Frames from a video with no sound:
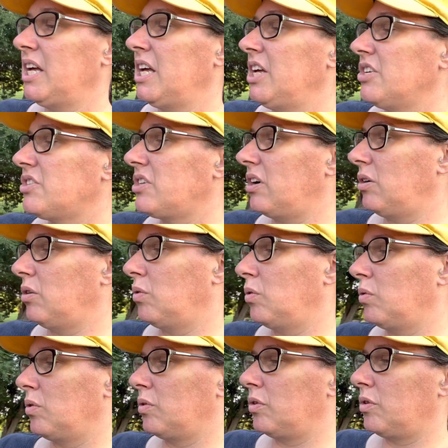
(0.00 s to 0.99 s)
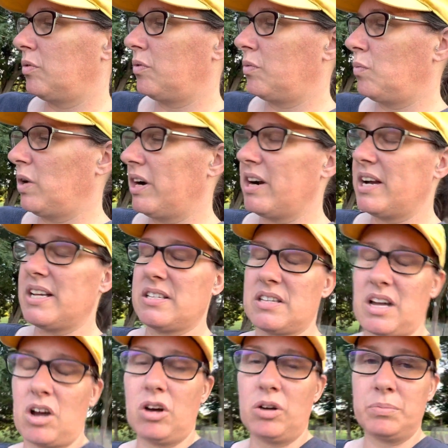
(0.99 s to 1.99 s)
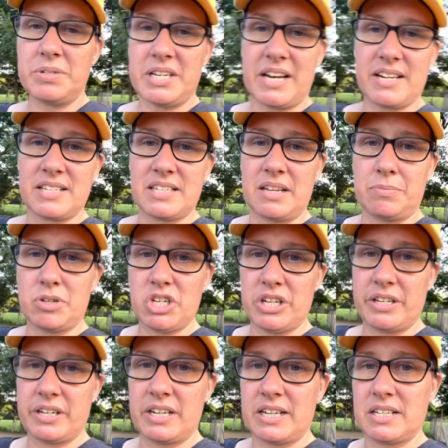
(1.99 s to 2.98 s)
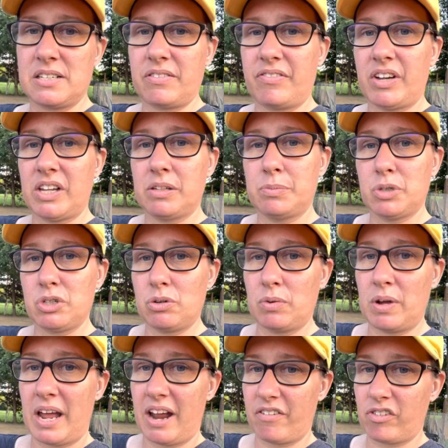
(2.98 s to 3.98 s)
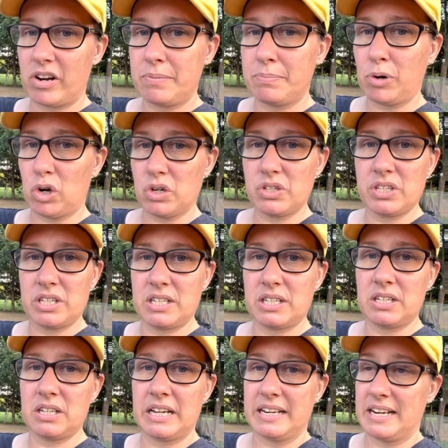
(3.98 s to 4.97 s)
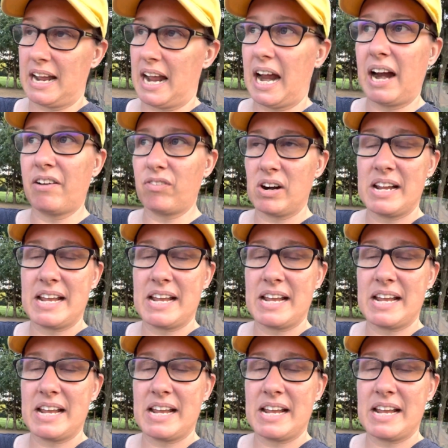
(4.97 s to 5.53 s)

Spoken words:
So whereas a homestead exemption is available to every person in every